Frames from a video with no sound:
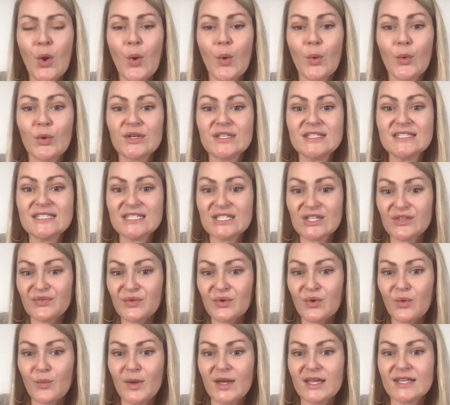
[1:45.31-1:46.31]
or
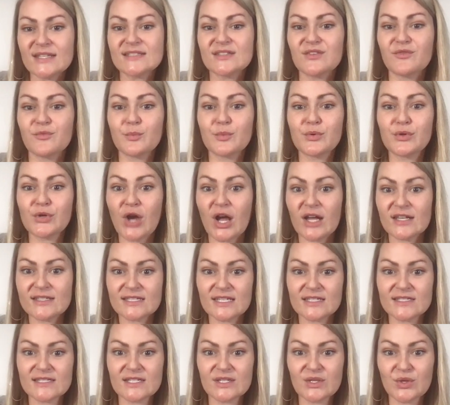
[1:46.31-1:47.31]
different ways of
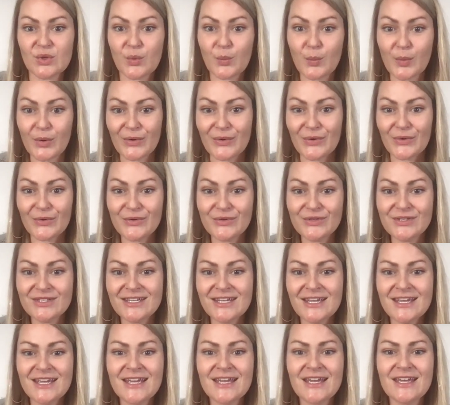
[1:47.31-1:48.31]
processing the world
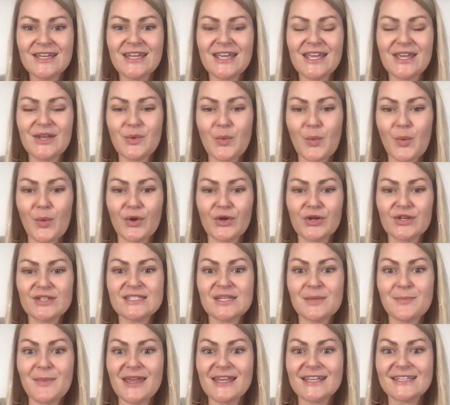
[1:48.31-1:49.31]
in order
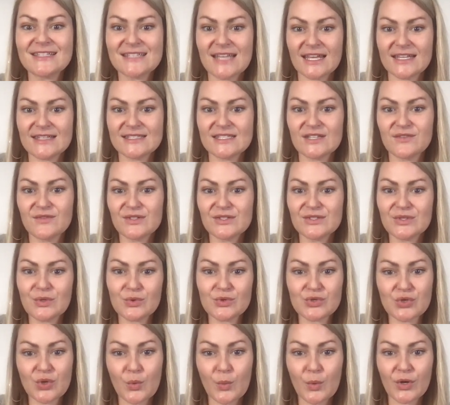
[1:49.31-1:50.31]
to make sense of a
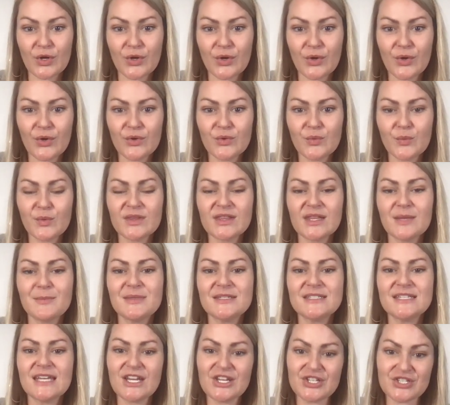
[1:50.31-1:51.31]
social world with
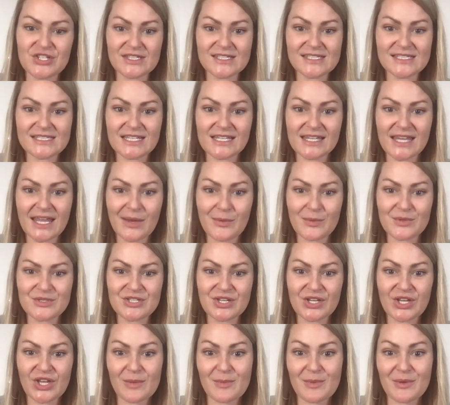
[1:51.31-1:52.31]
limitations to language
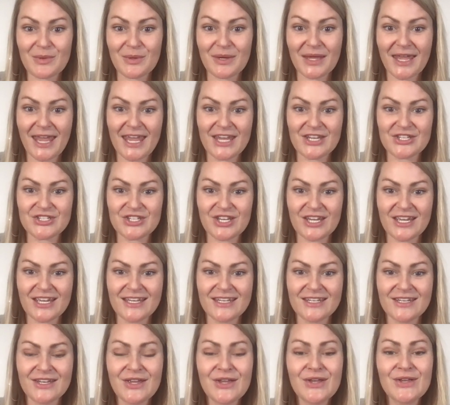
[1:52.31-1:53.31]
and
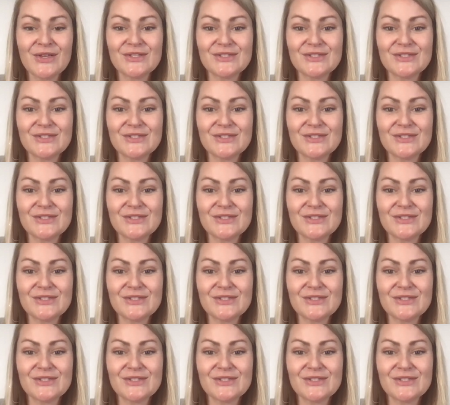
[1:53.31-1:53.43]
communication.